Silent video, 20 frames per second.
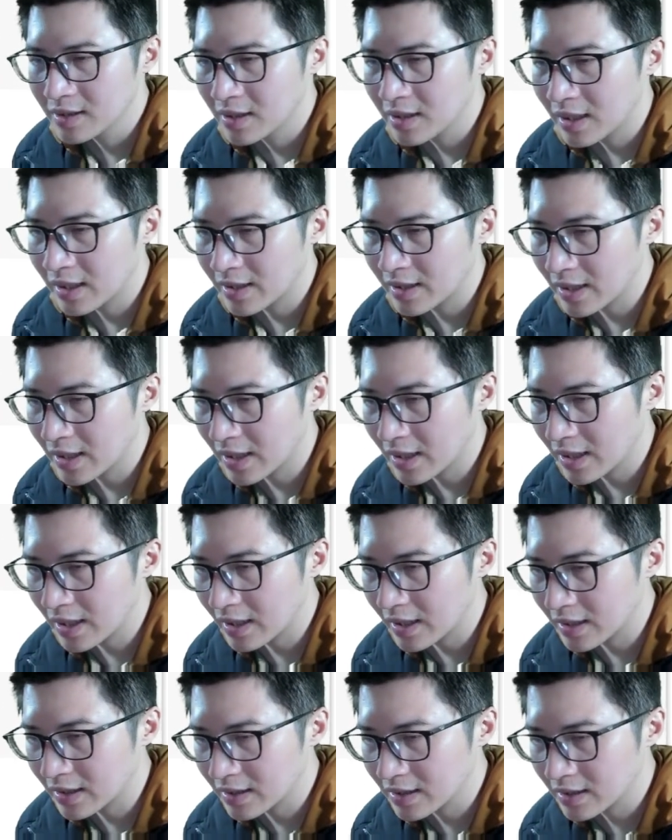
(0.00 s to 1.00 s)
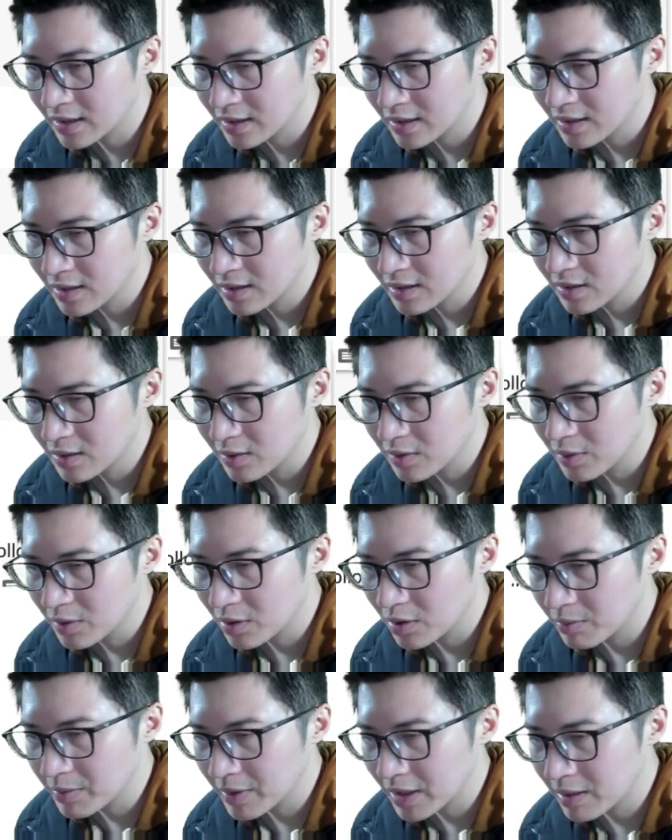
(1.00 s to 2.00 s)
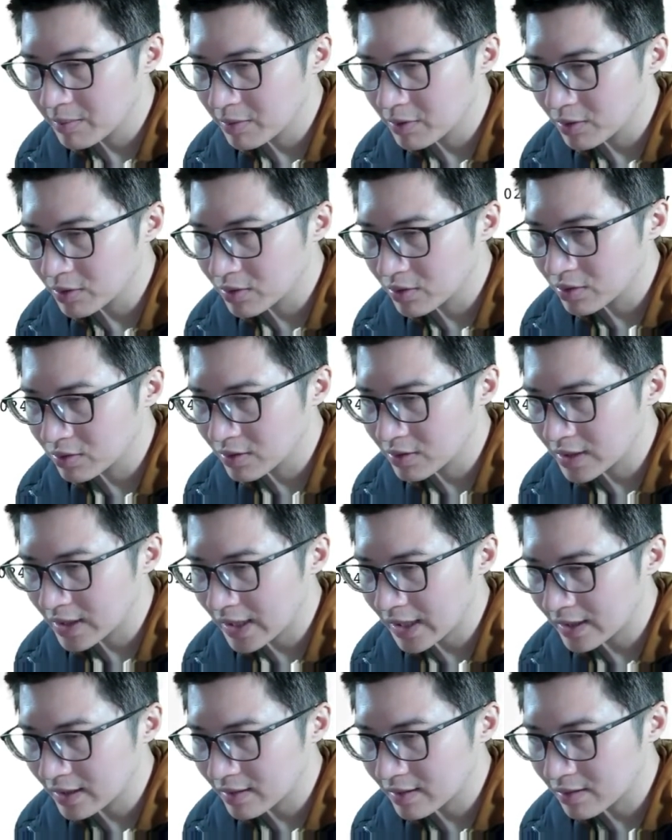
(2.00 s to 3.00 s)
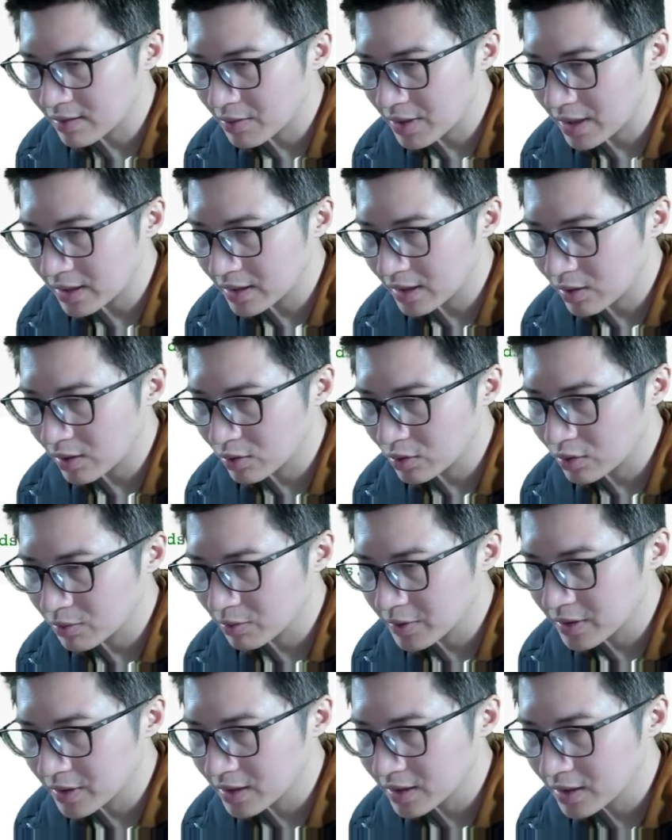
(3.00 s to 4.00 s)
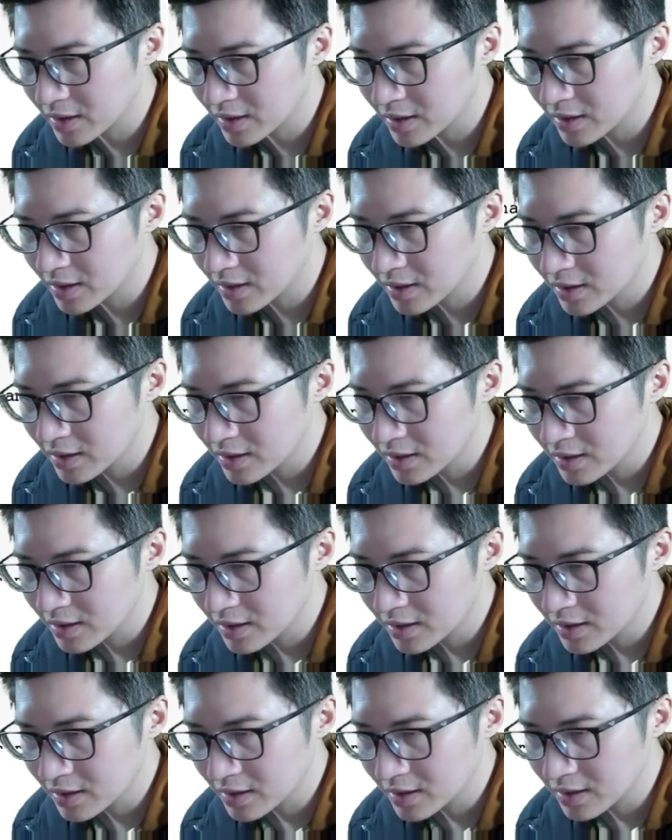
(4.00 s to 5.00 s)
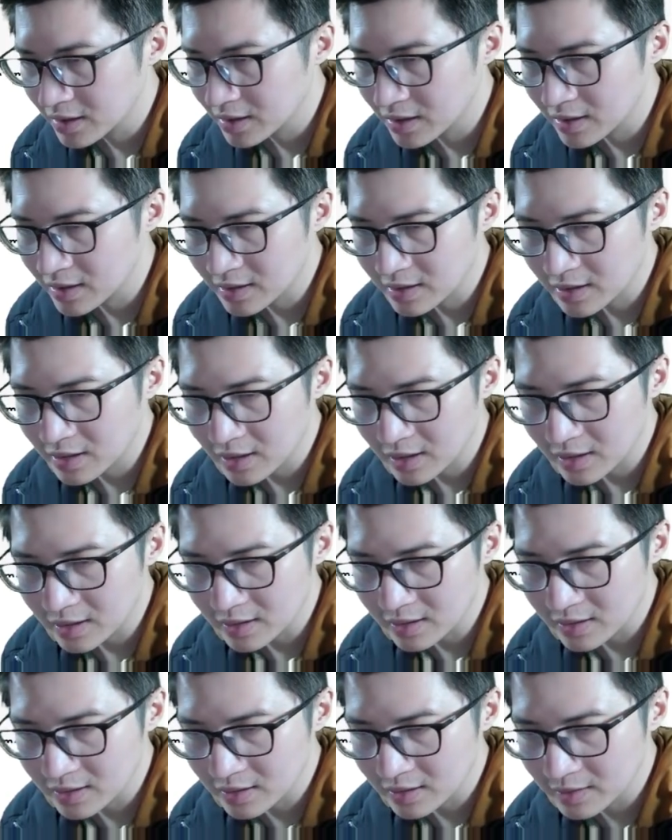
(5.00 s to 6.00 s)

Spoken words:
and then we'll be able to get the surrounding loops. In this case,